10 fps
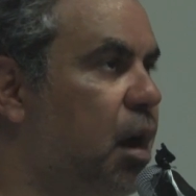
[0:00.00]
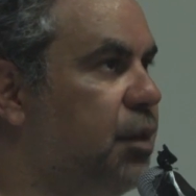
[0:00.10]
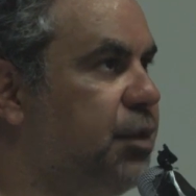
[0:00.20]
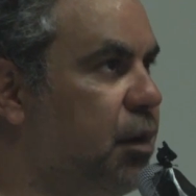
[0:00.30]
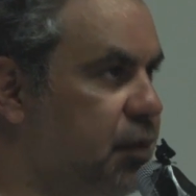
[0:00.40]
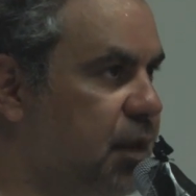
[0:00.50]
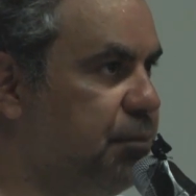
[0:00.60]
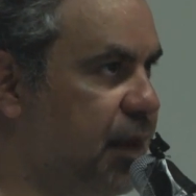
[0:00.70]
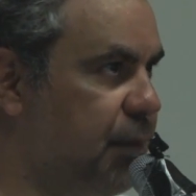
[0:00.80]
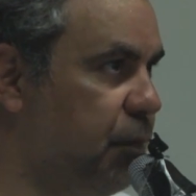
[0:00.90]
I don't
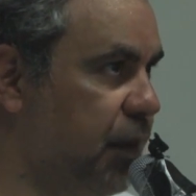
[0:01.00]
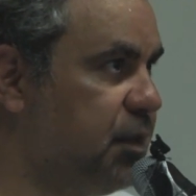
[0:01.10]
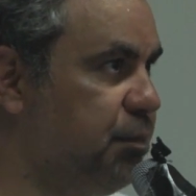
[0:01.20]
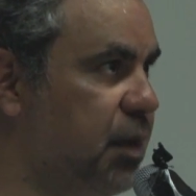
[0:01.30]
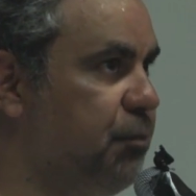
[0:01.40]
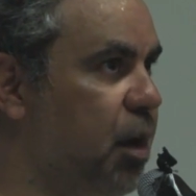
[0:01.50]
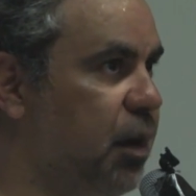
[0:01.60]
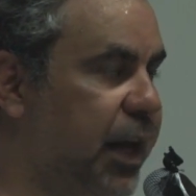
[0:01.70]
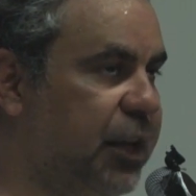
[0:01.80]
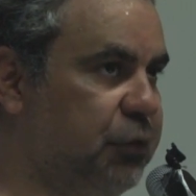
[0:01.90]
need people that speak my
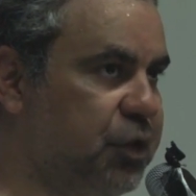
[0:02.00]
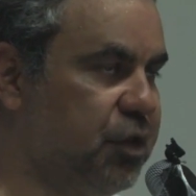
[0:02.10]
language,